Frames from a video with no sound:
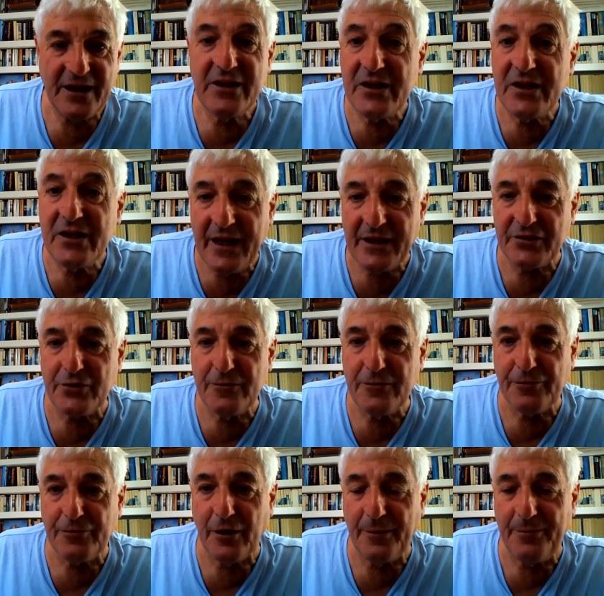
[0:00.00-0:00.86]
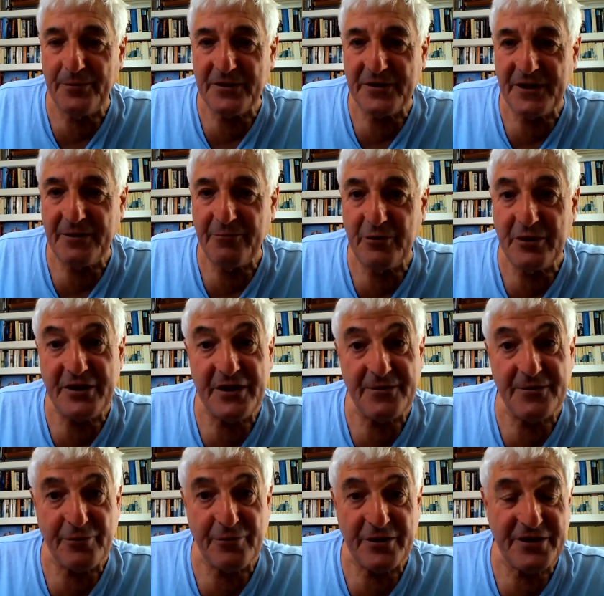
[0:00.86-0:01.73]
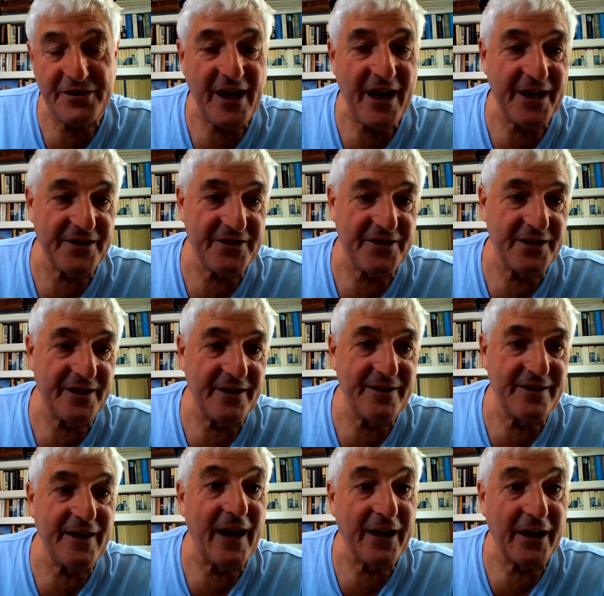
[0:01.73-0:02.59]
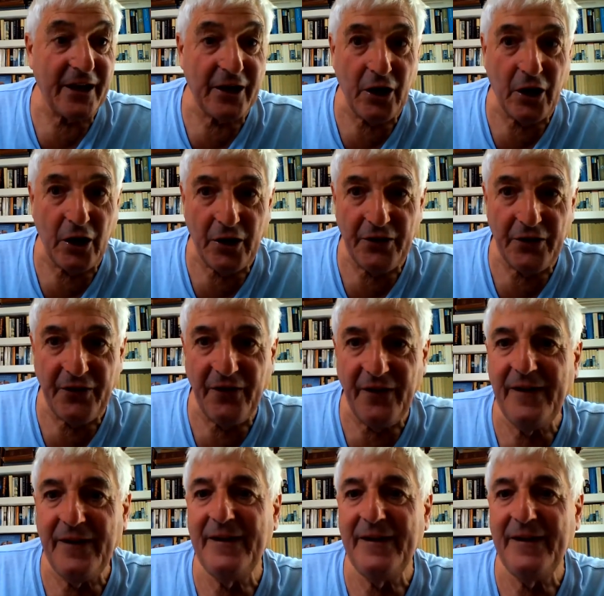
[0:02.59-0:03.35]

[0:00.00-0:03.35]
Intellectual property, which is protected, thank God,